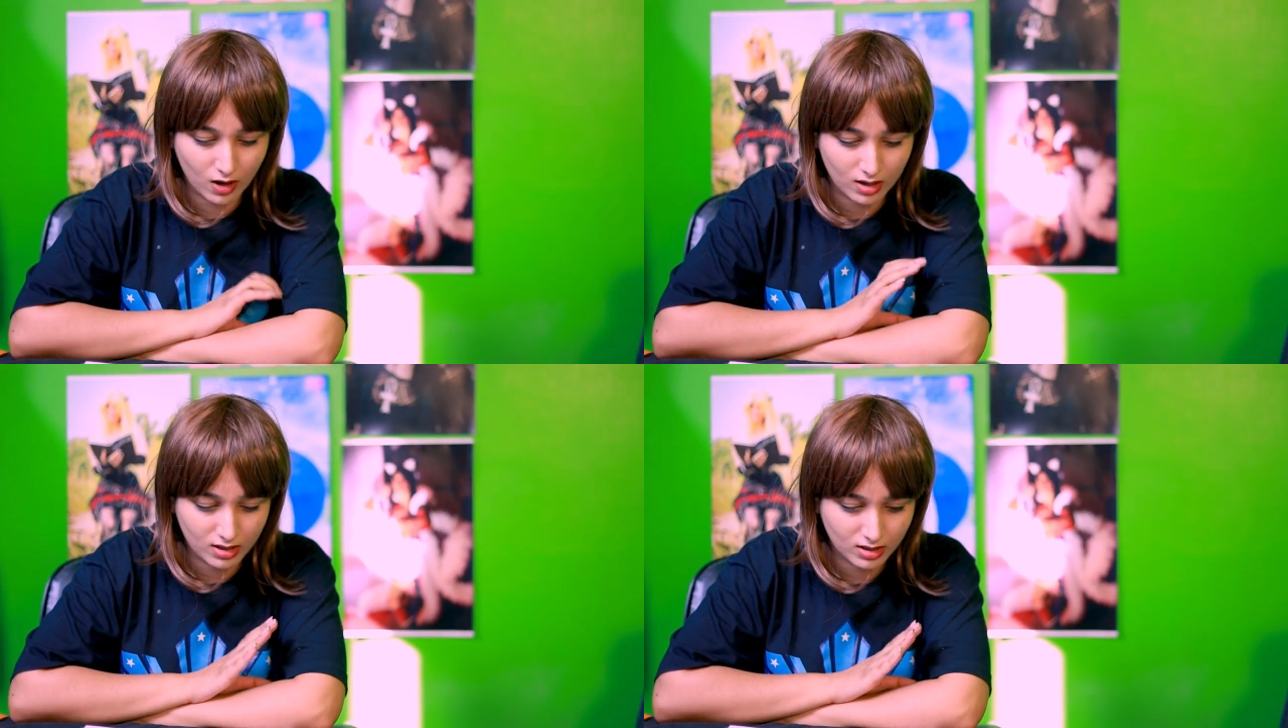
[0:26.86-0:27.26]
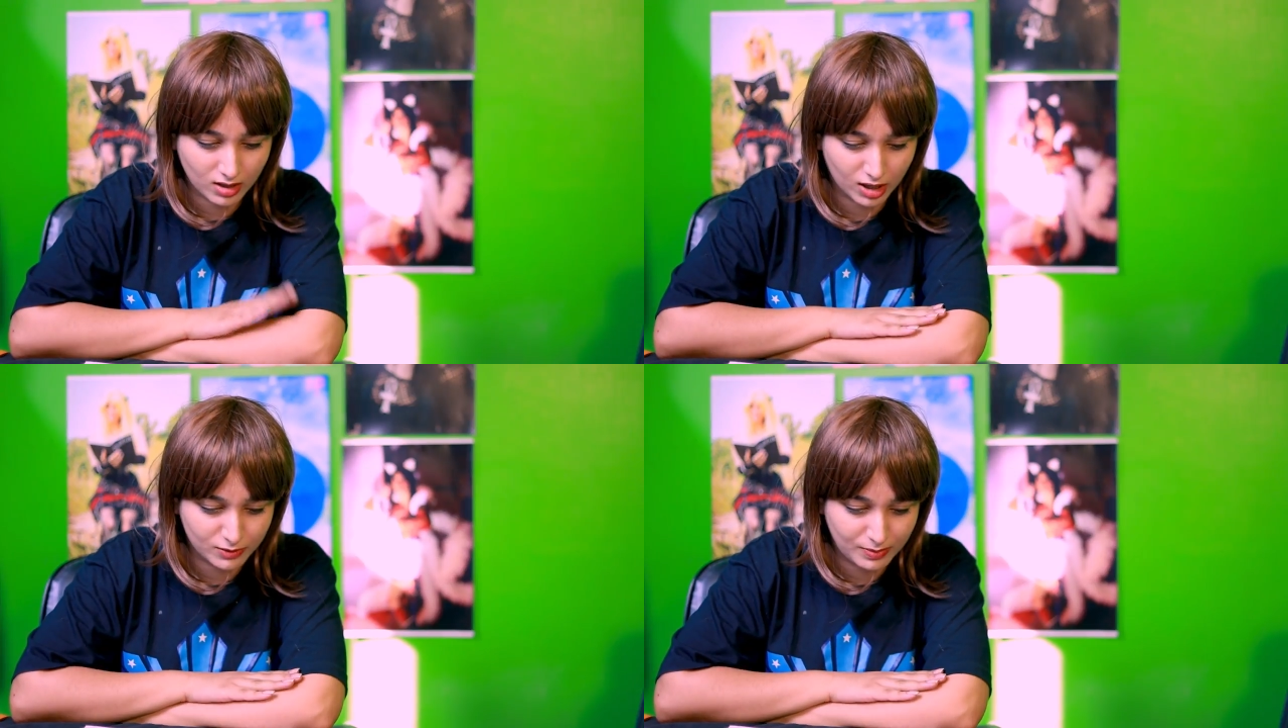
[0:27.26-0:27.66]
got into
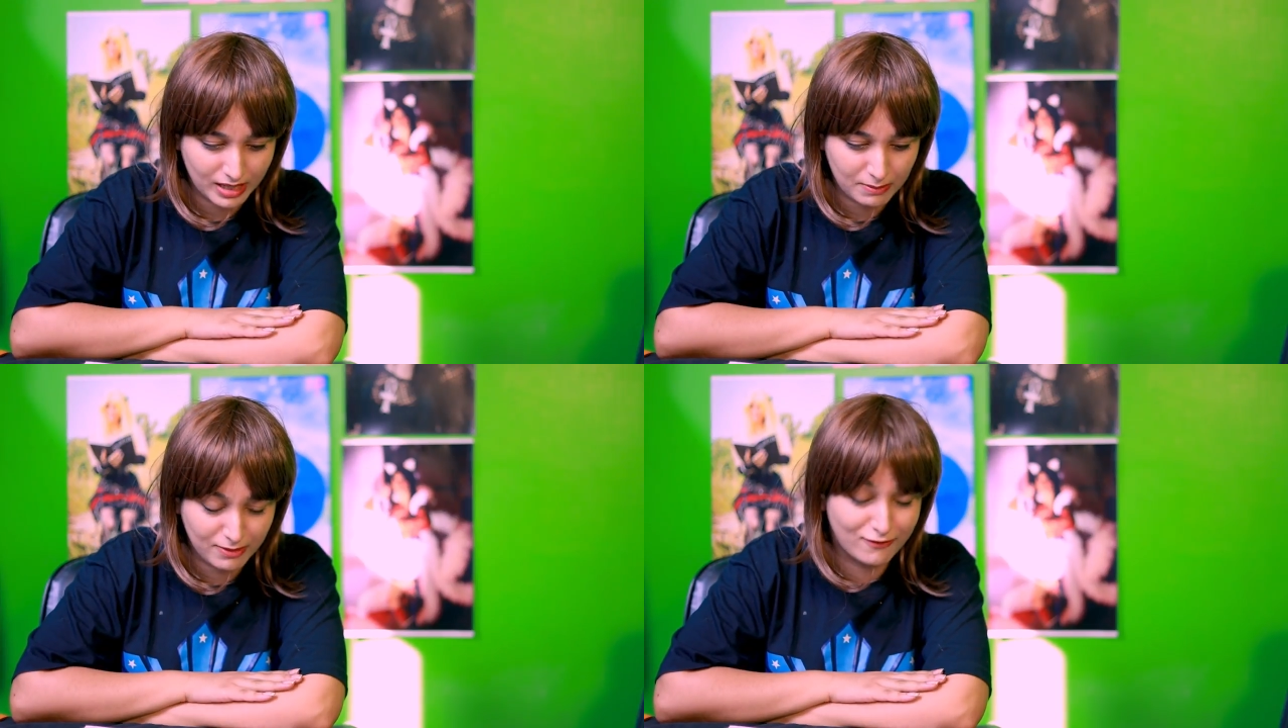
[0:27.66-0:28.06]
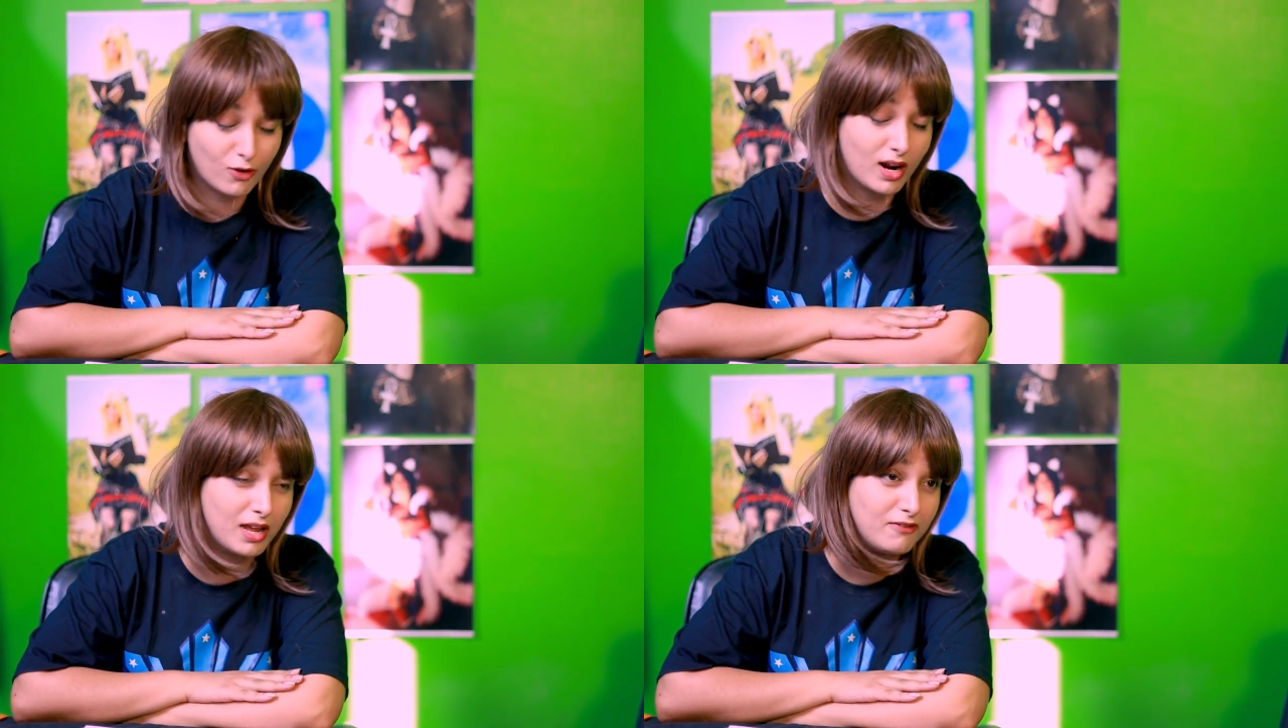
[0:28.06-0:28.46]
cosplay
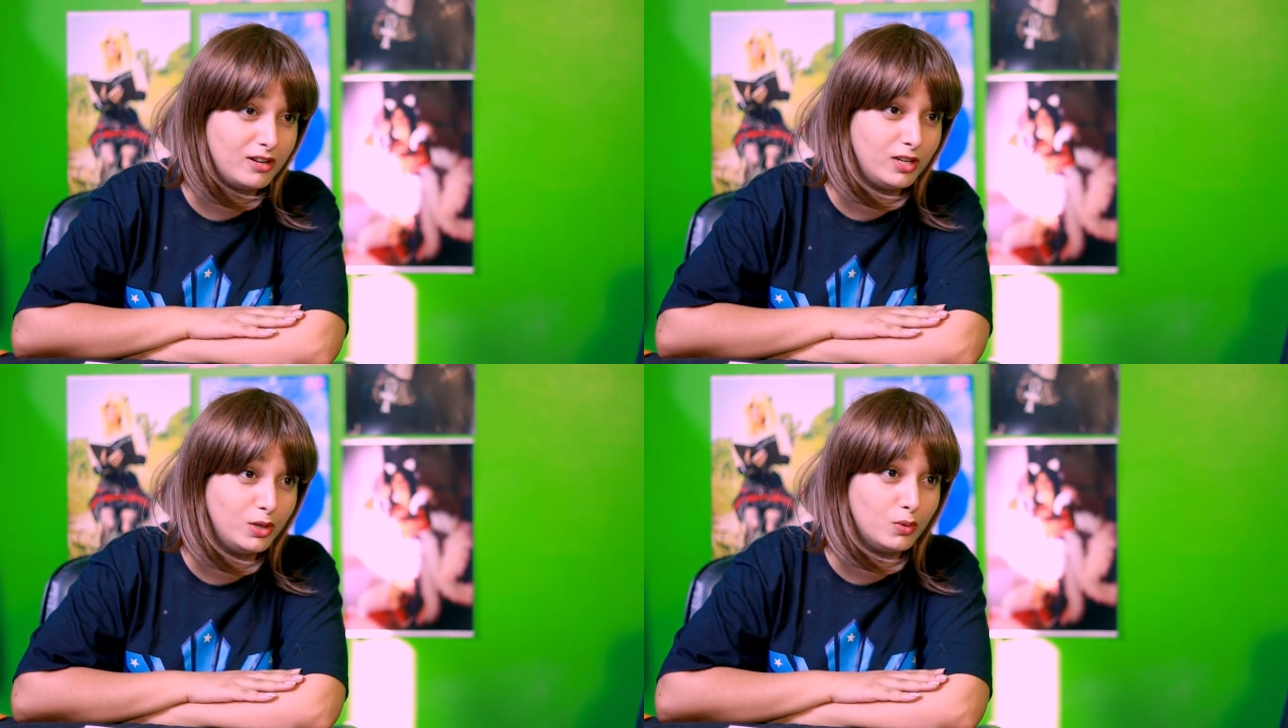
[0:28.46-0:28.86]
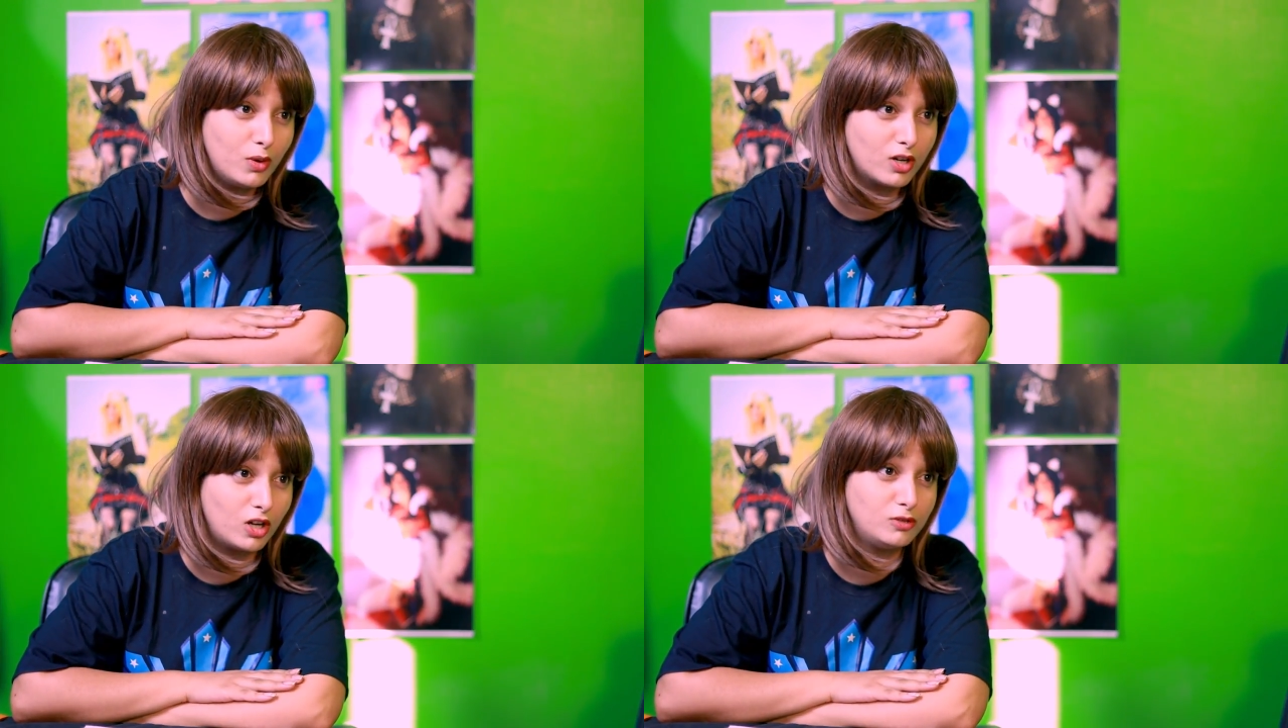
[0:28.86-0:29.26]
before I even knew
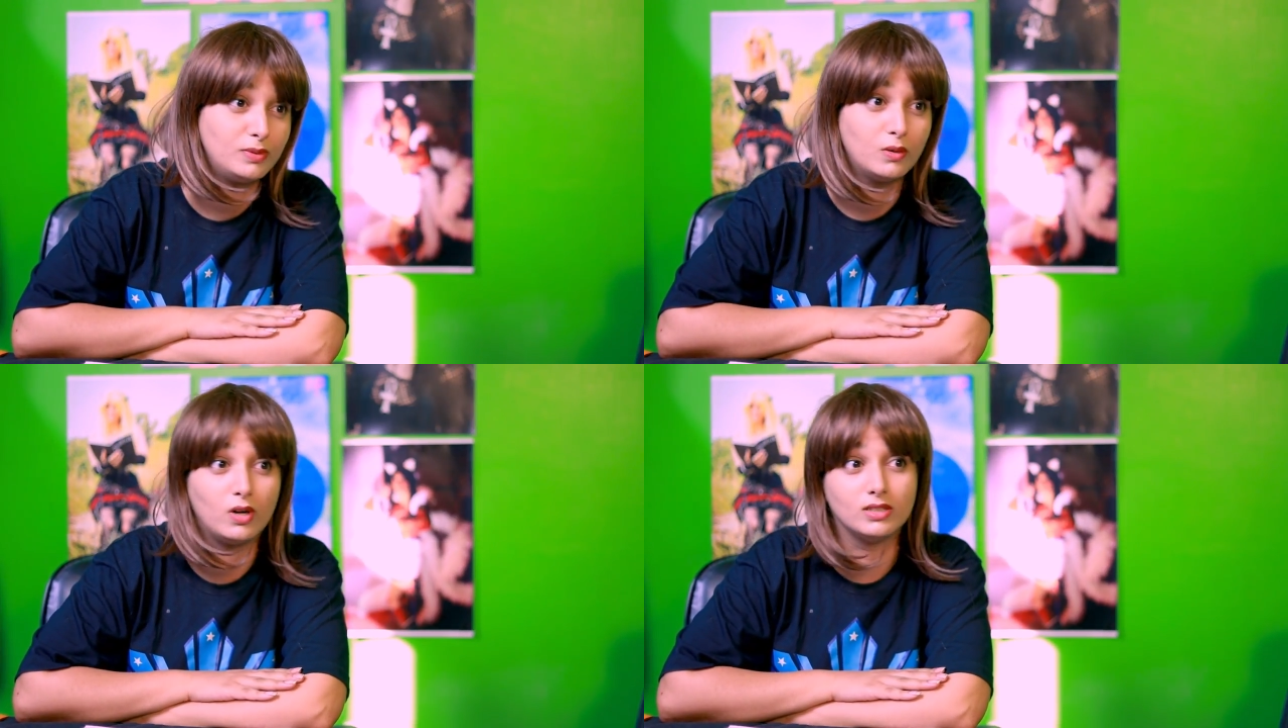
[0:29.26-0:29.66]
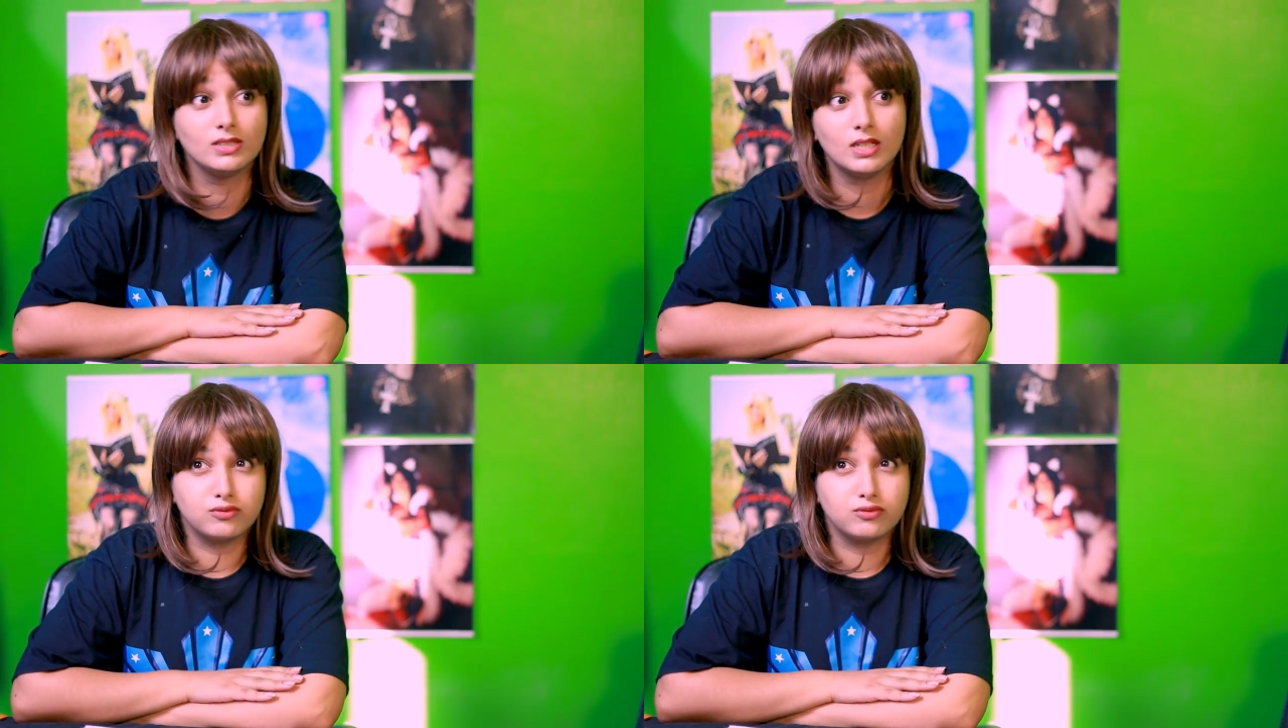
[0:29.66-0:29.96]
what cosplay was.